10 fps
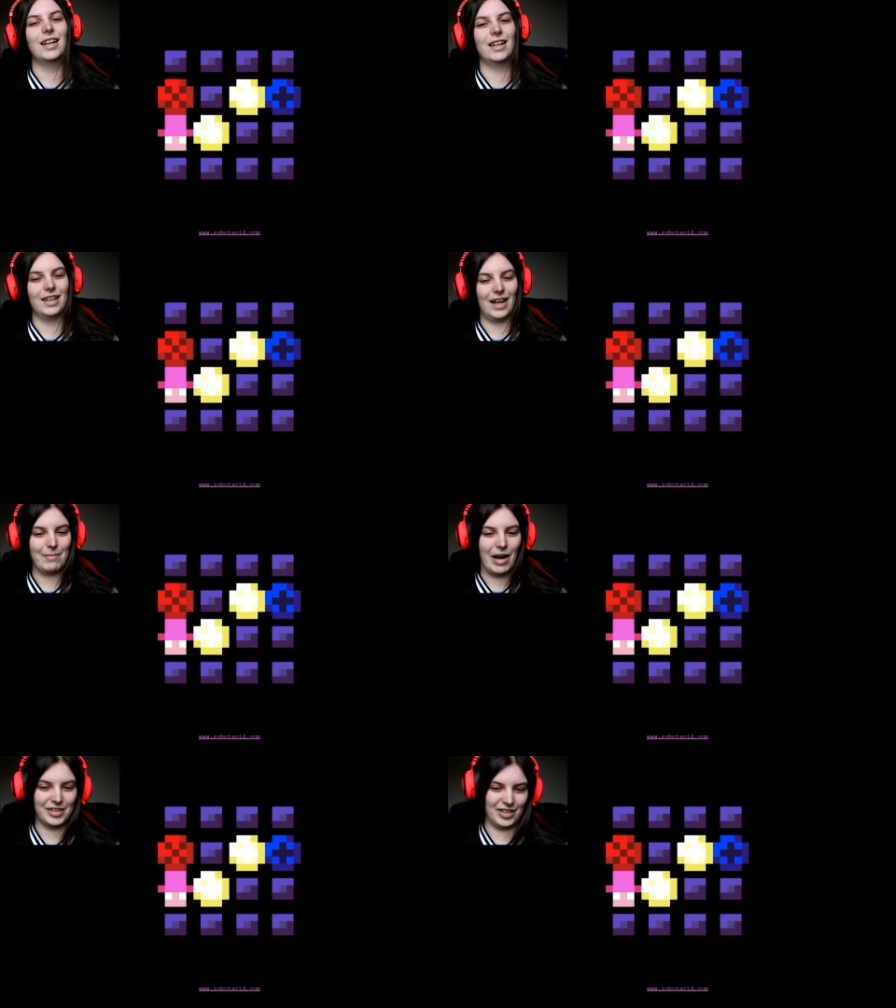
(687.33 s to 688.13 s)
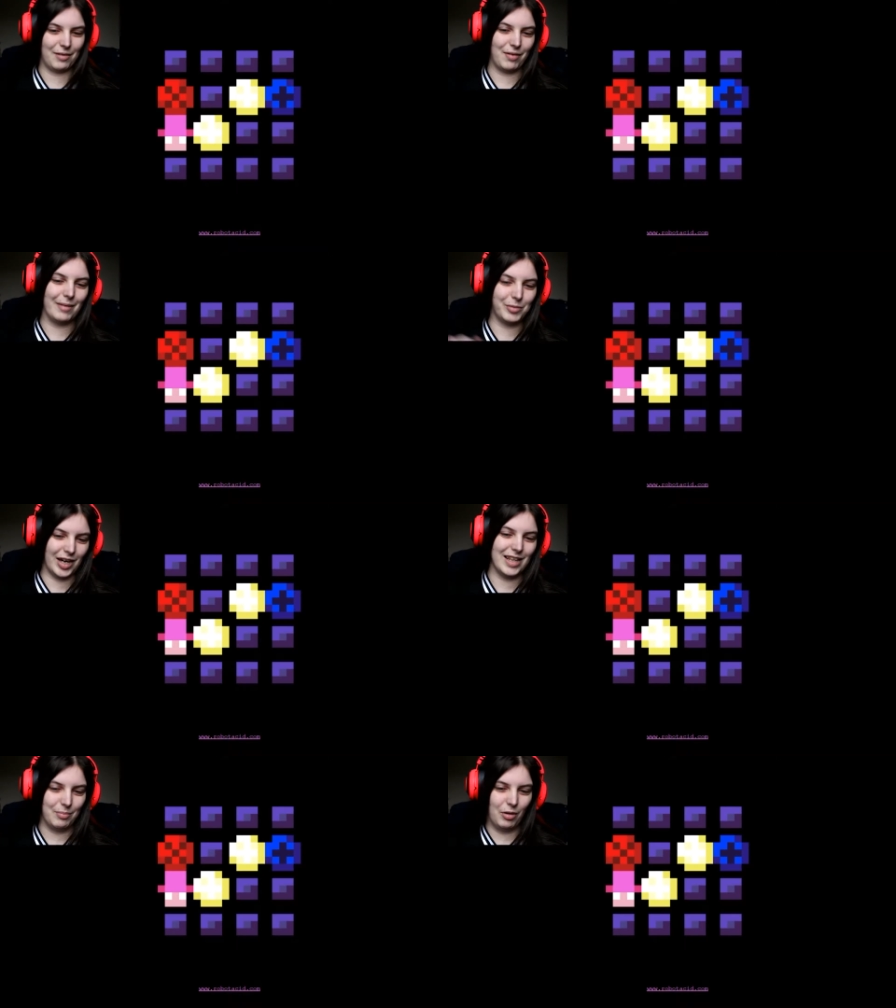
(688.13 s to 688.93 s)
I imagine that
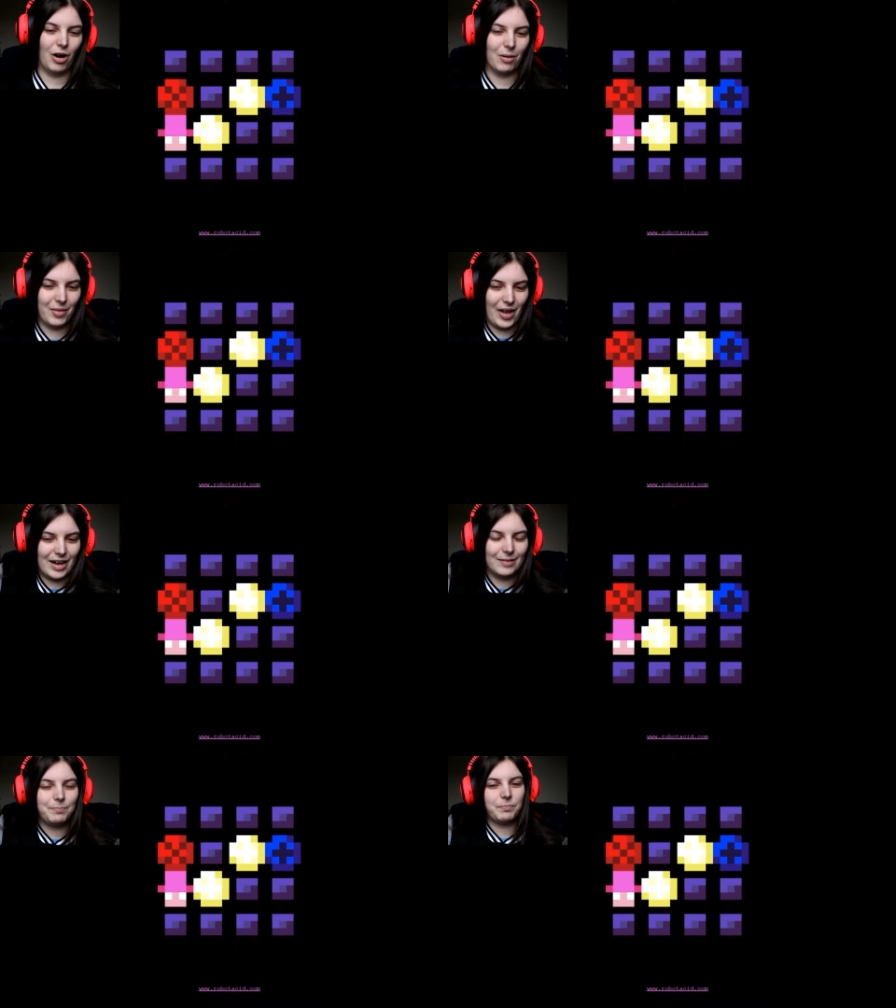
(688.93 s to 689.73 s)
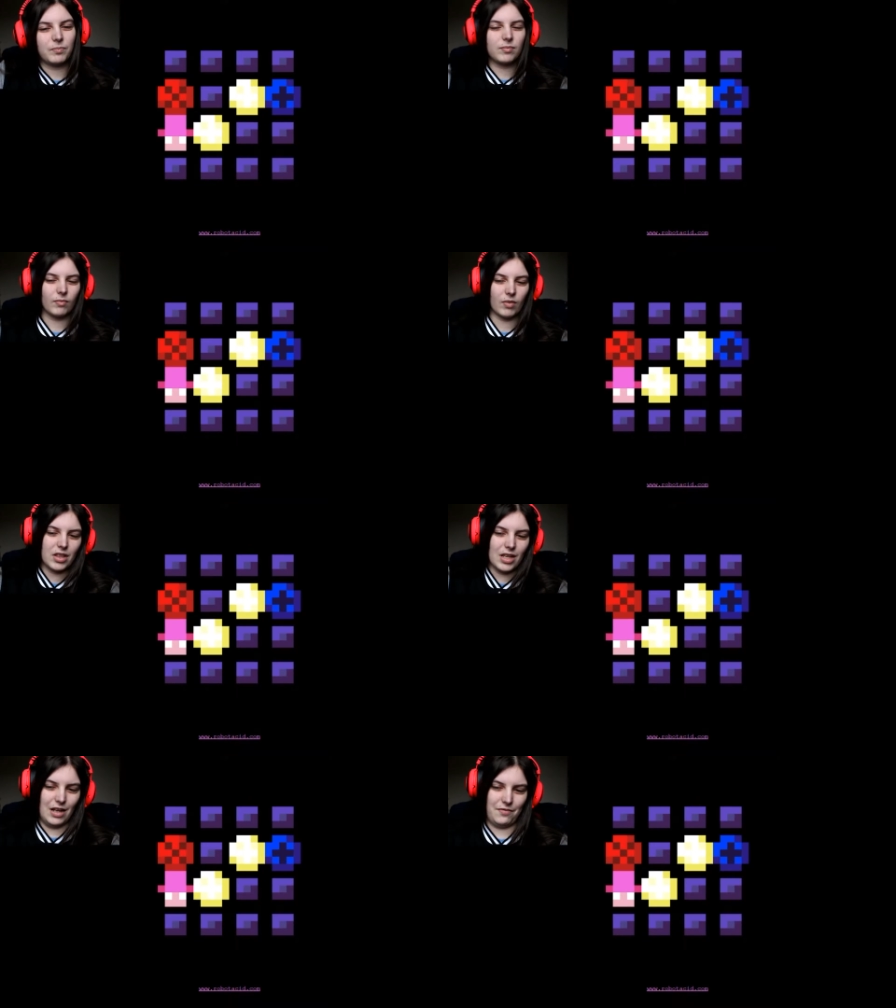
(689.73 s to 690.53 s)
website at the bottom there,
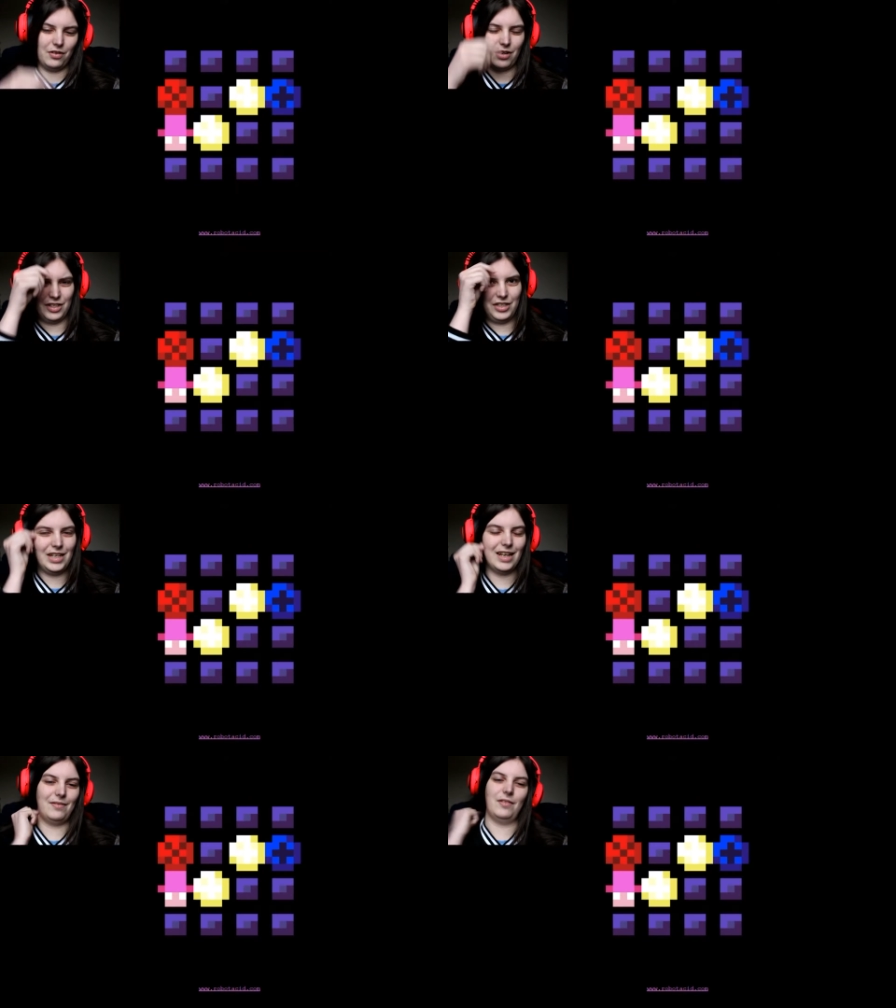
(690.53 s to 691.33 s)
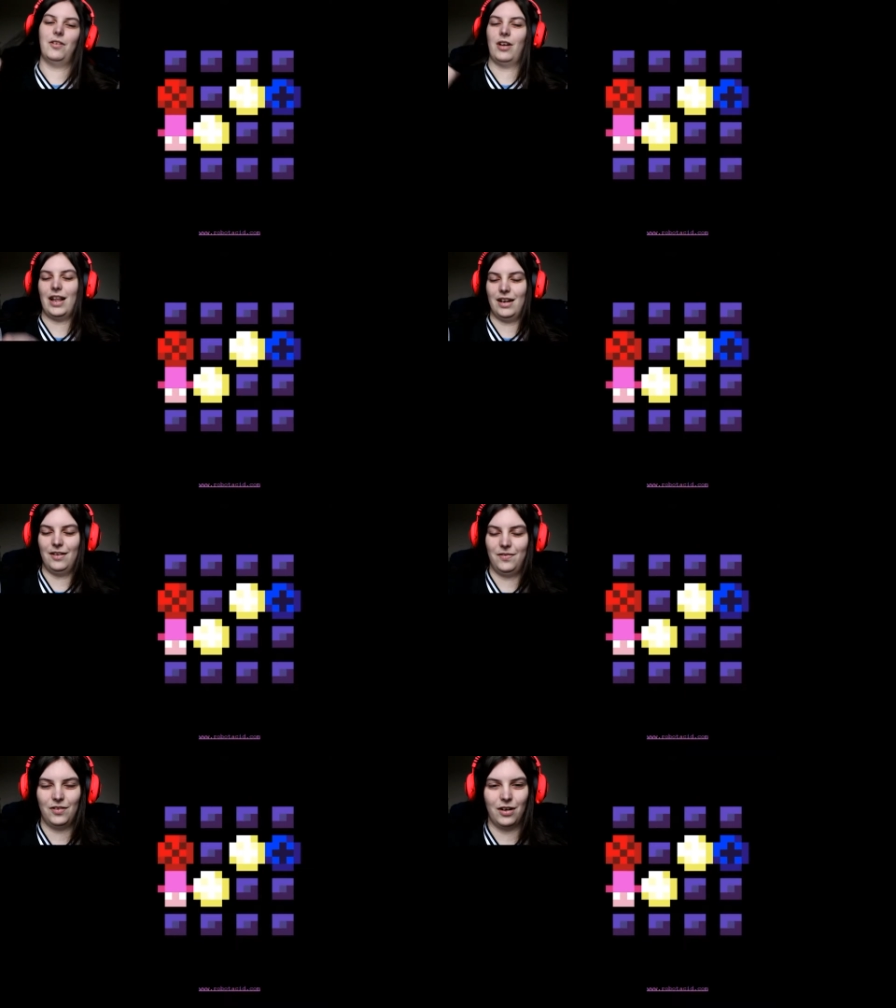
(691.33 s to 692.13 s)
if you can see it, if I'm not,
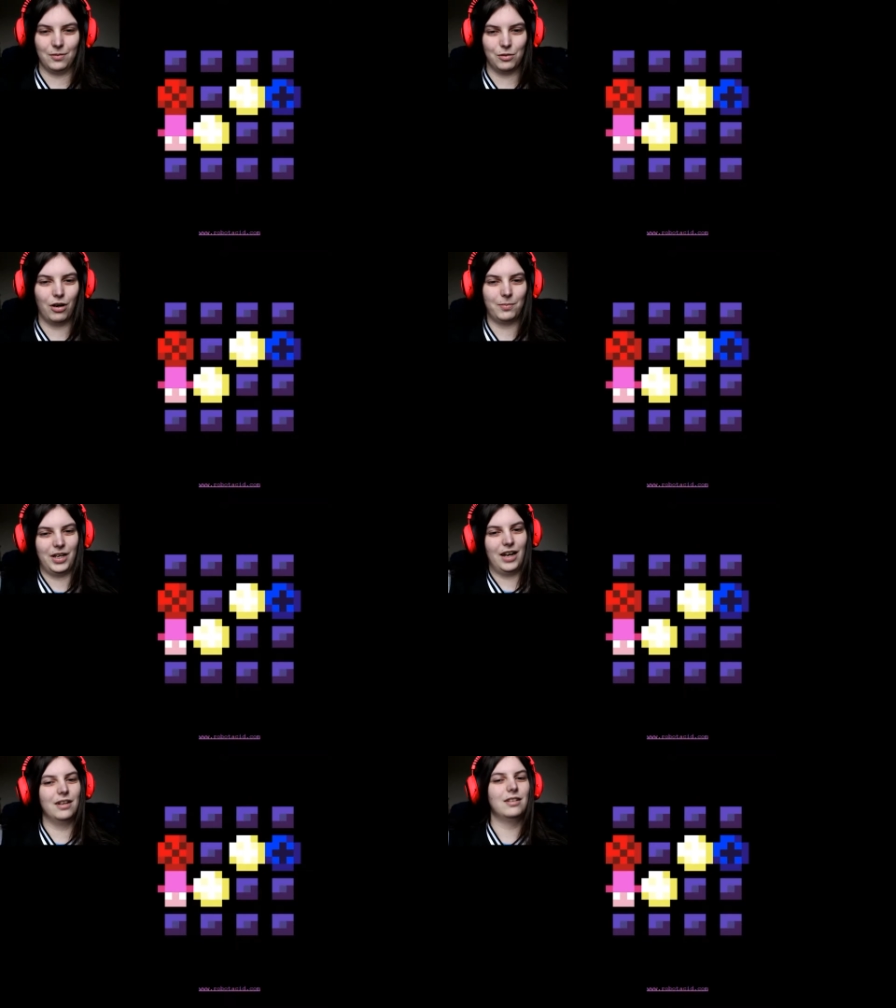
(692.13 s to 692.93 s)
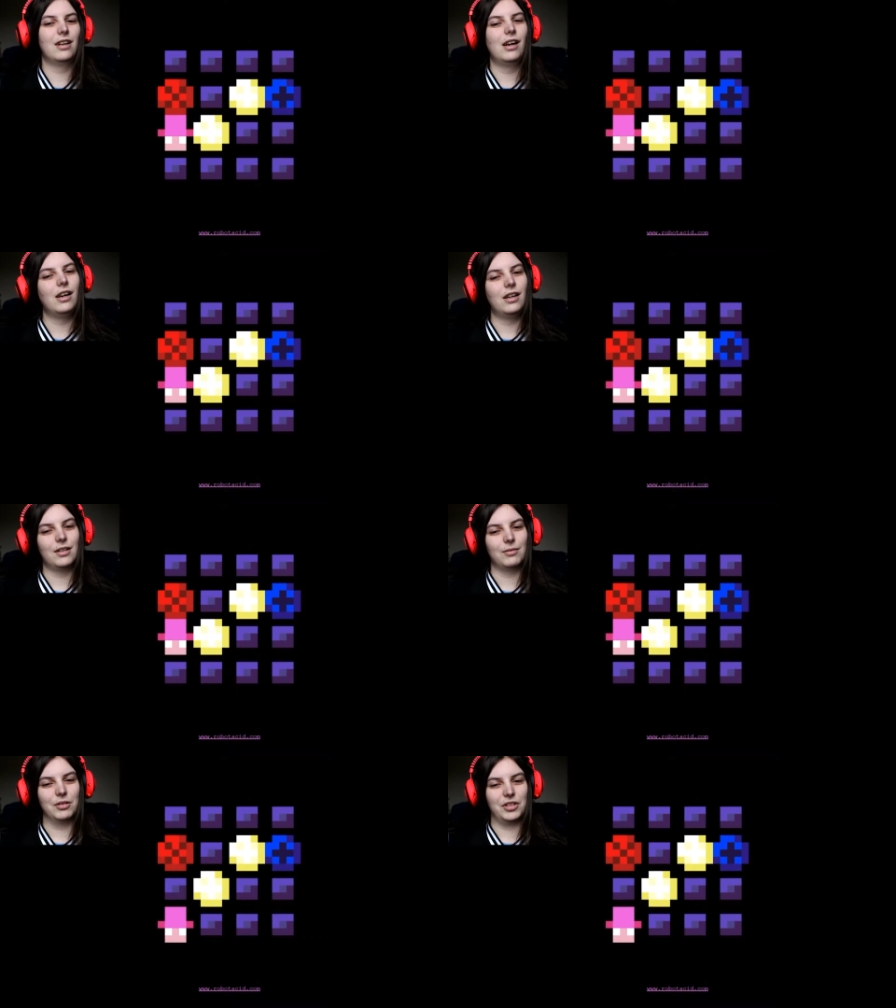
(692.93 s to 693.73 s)
if I'm not cropped it out,
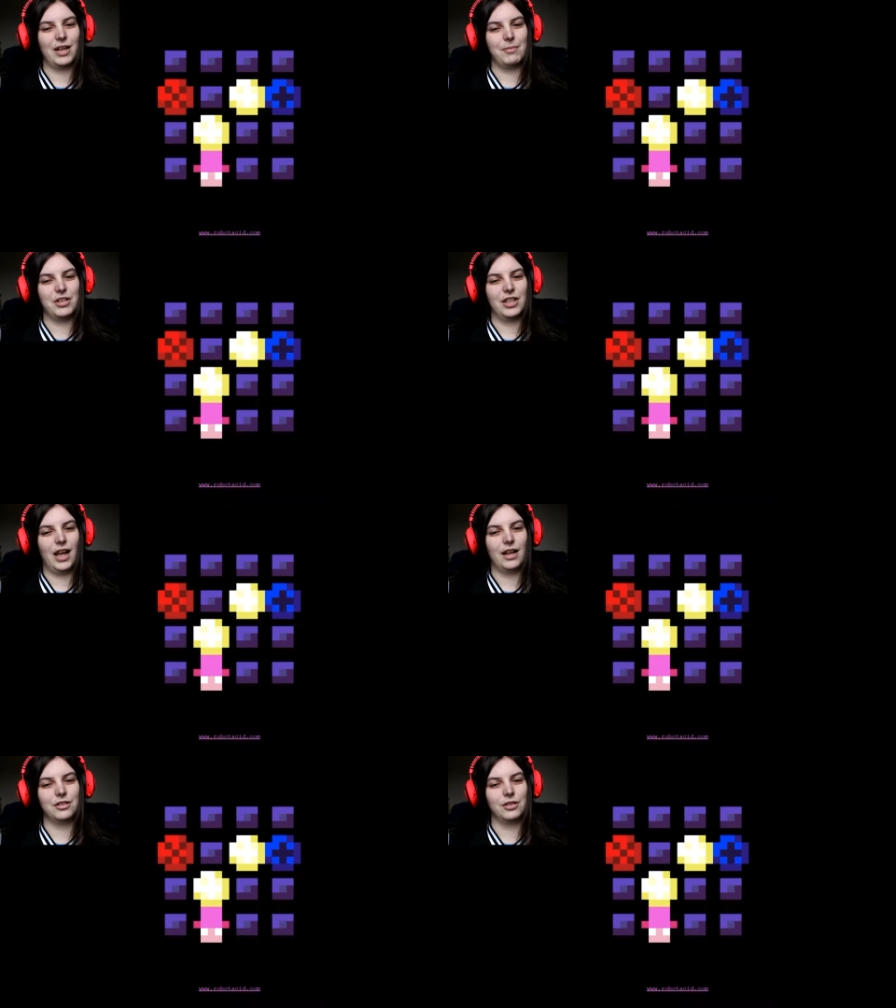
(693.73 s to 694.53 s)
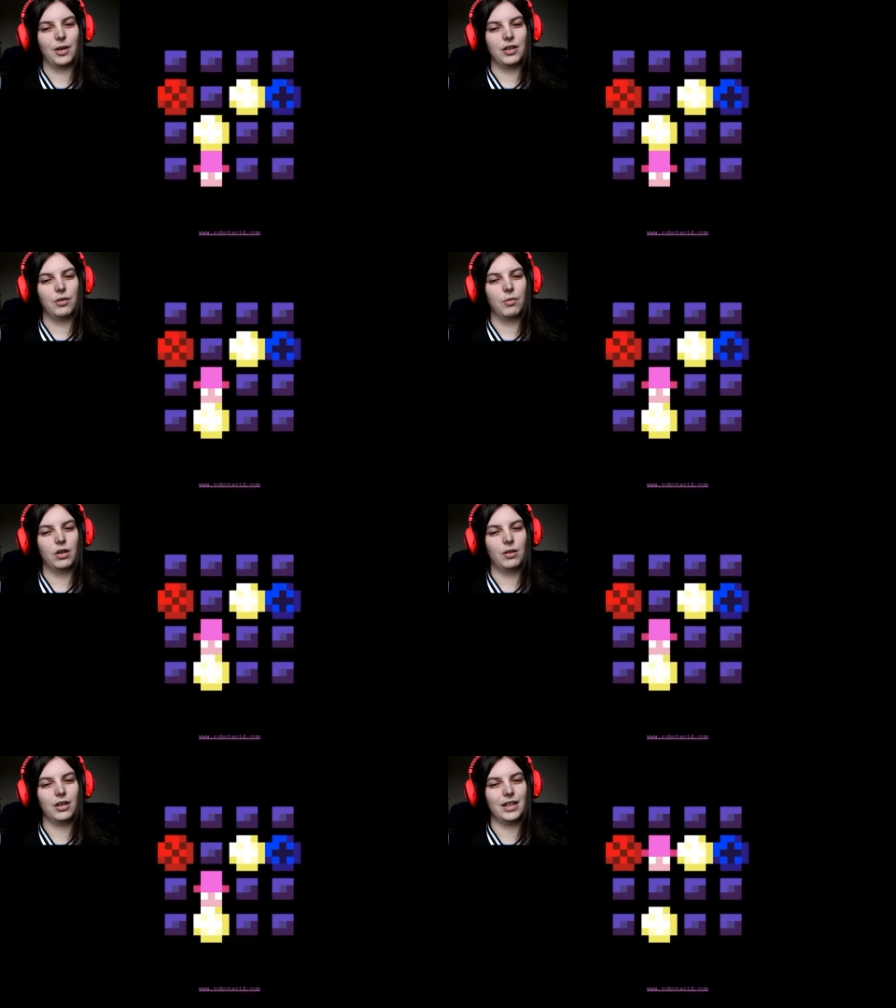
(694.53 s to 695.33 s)
will take me to the answers, but I don't
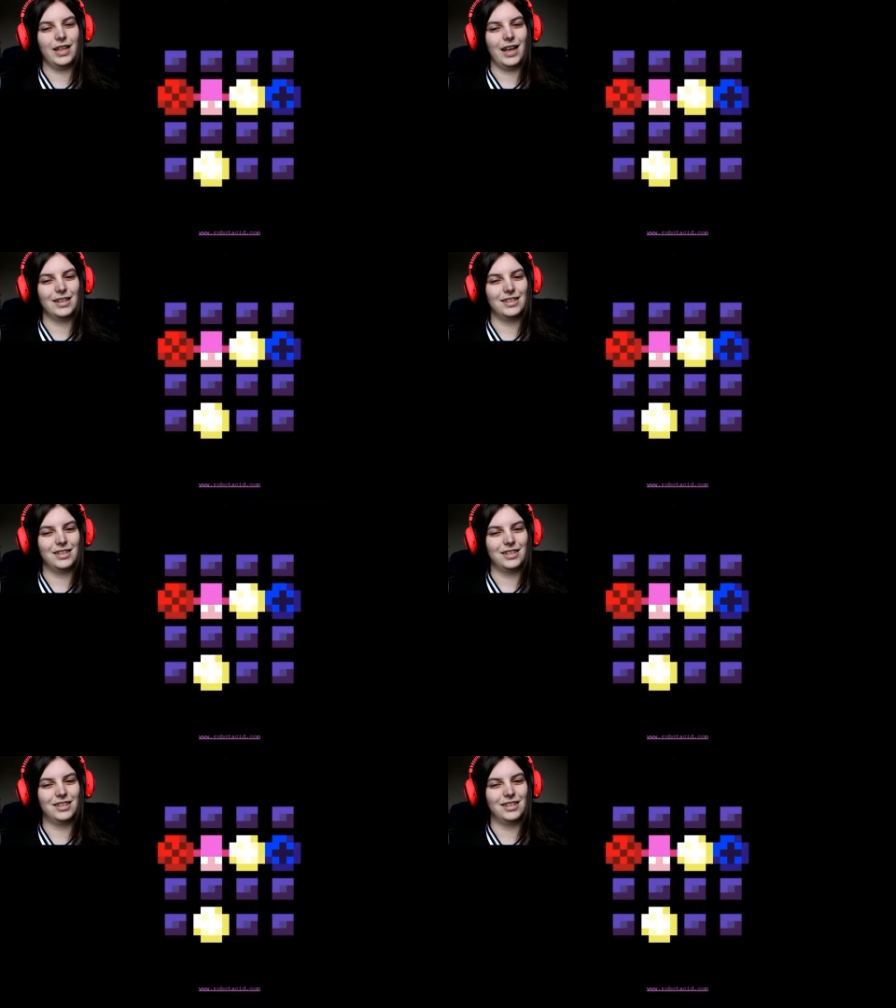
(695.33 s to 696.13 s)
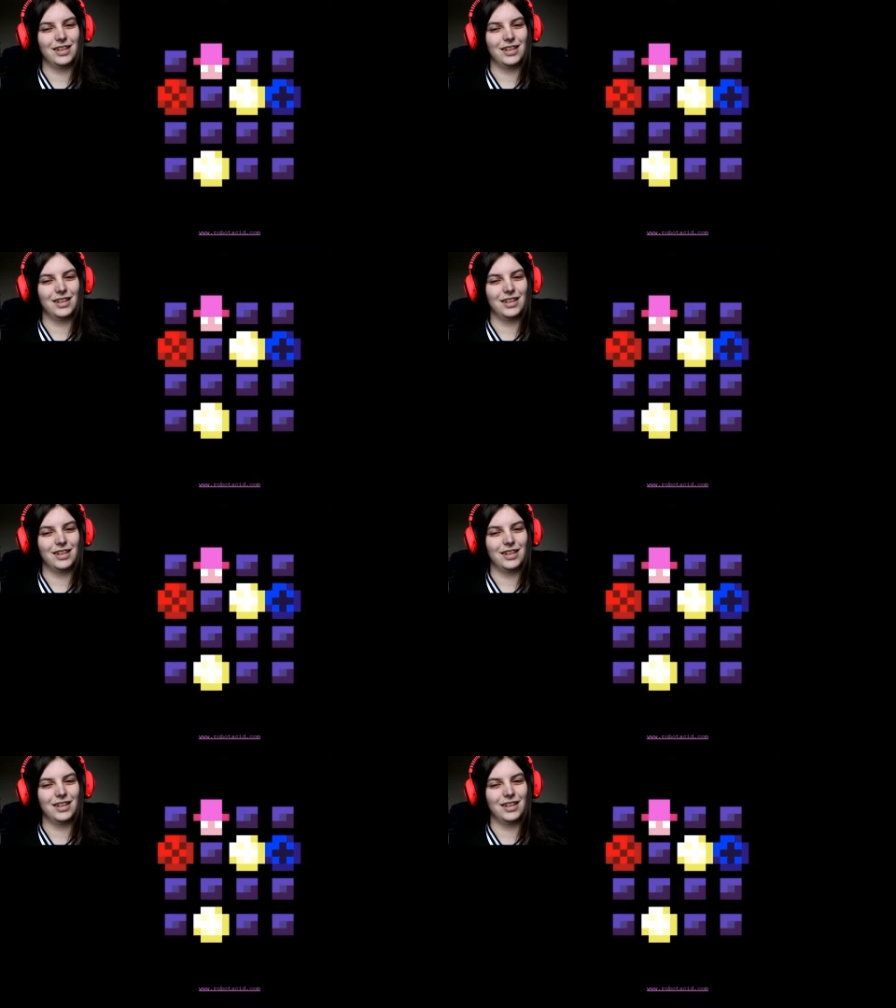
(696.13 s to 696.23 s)
wanna look at the answers.